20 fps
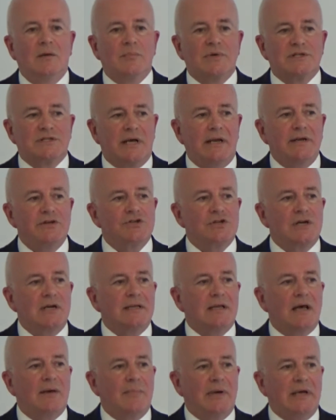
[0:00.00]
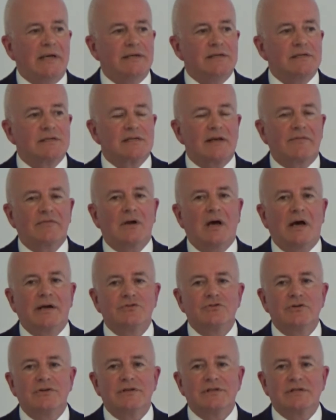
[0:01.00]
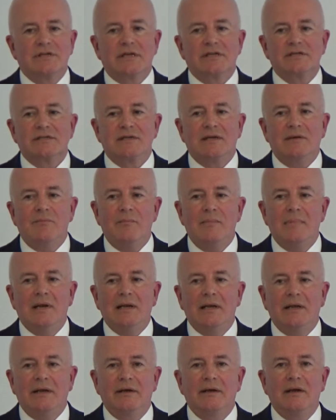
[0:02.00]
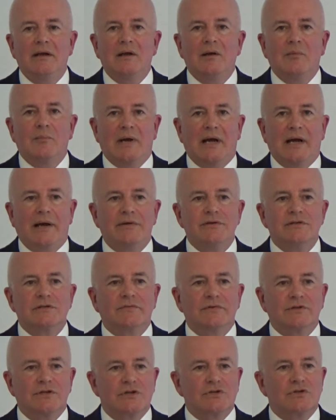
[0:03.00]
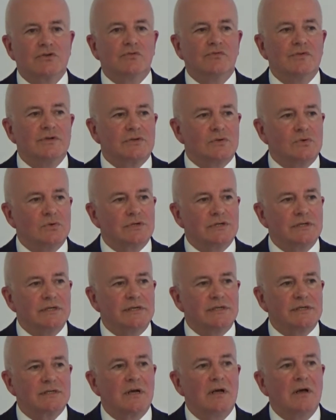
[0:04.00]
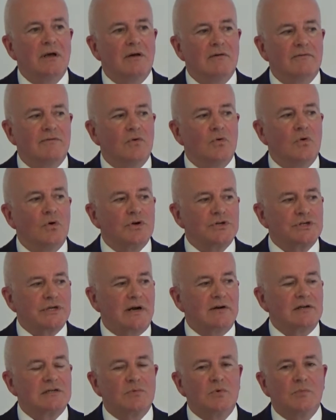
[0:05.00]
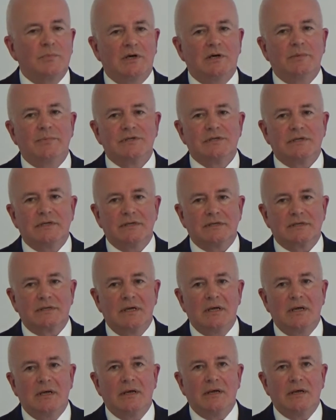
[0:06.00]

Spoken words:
potentially that means £760 million of additional resources for charitable purposes.